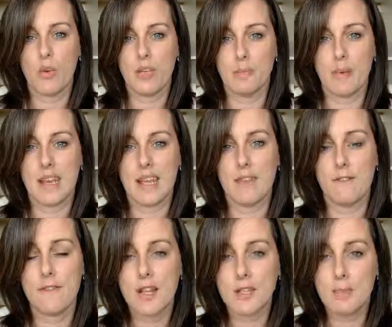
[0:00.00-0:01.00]
worried about it in the
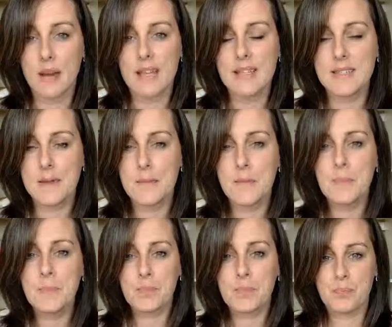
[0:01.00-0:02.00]
first place.
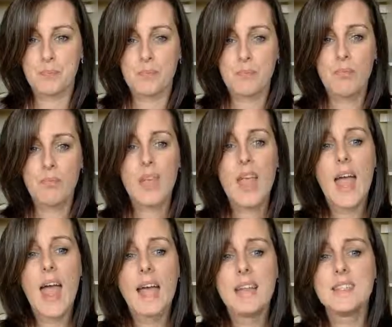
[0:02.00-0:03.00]

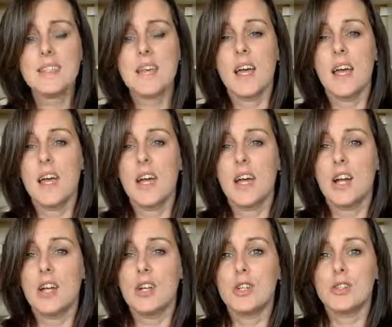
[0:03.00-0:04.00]
And
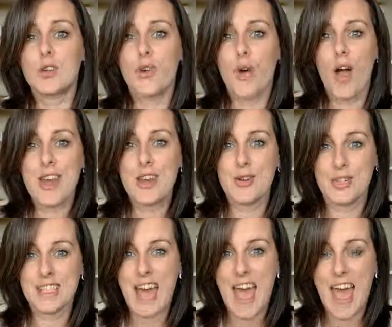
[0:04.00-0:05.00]
try
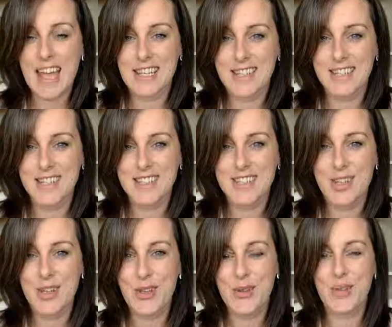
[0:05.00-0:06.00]
not to add
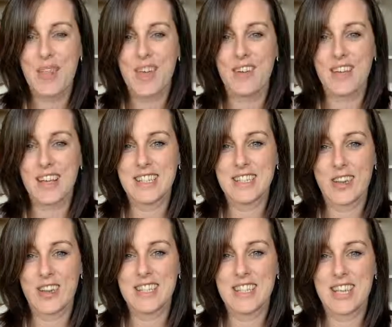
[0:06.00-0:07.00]
to their
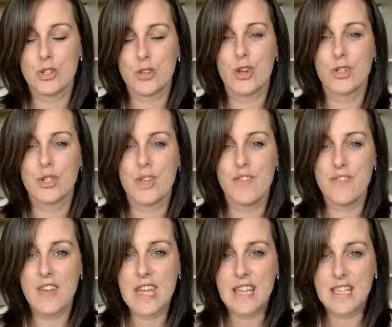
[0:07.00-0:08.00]
anxiety, try not to
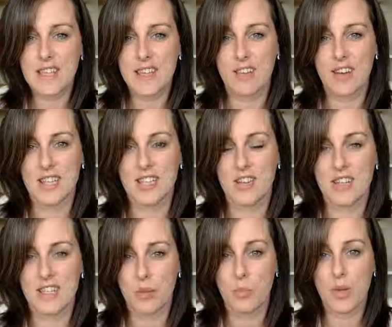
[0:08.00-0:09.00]
feed their
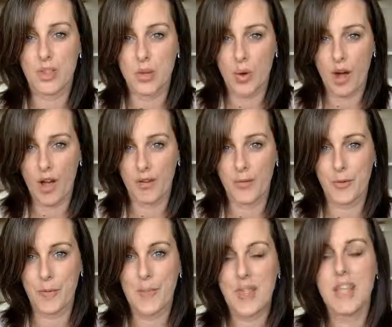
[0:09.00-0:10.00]
anxiety with your own.
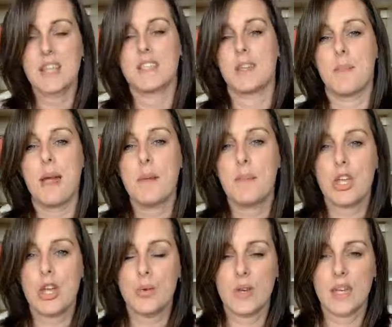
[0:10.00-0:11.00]
So maybe
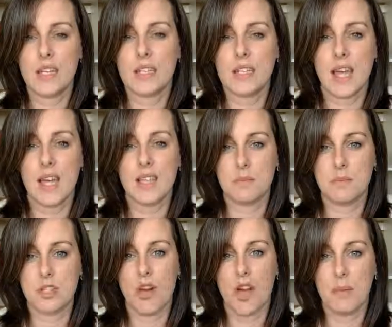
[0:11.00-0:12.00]
you need to take some
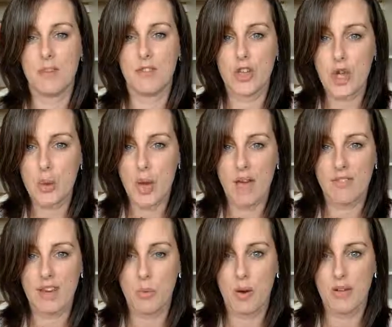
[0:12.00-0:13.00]
time, if you
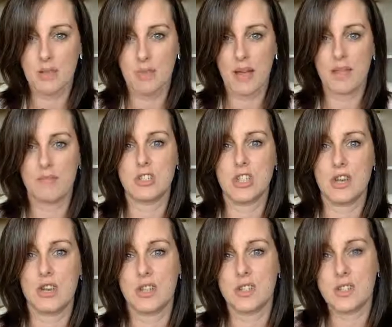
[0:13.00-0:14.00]
have any worries about them
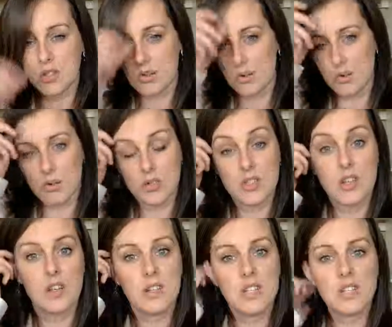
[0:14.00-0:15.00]
returning to school or
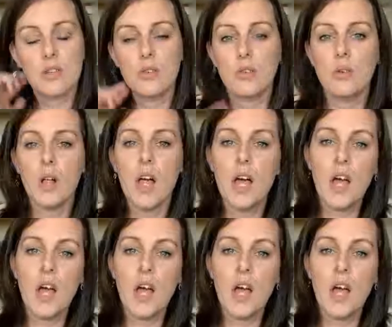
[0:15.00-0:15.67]
starting school,